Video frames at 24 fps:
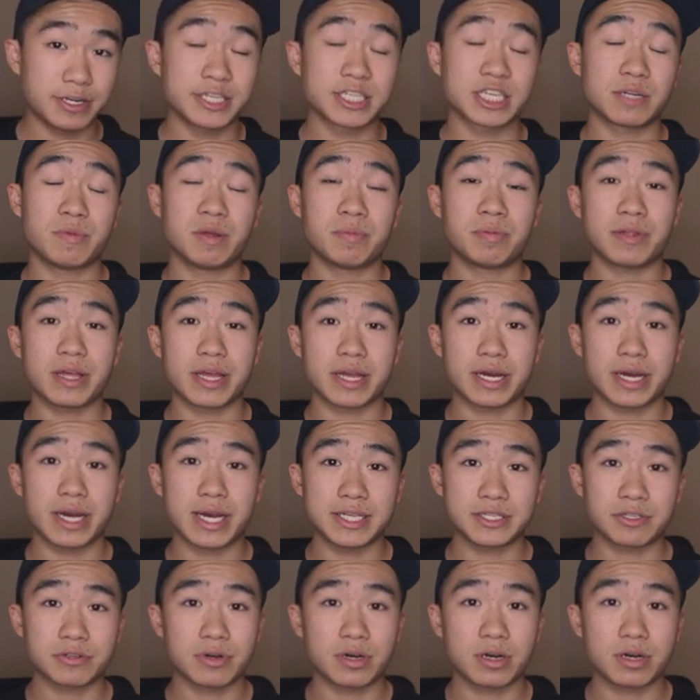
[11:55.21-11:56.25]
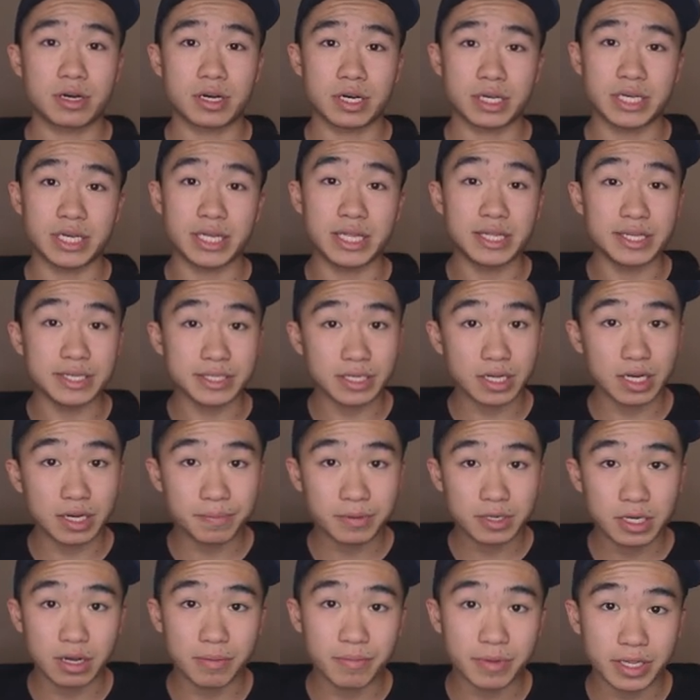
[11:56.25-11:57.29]
He's going to be playing high school hockey this
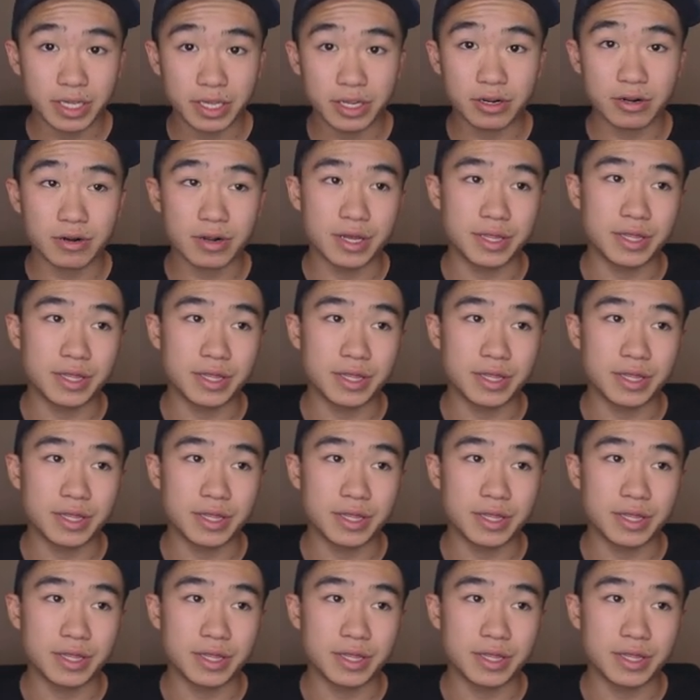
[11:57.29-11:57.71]
upcoming year,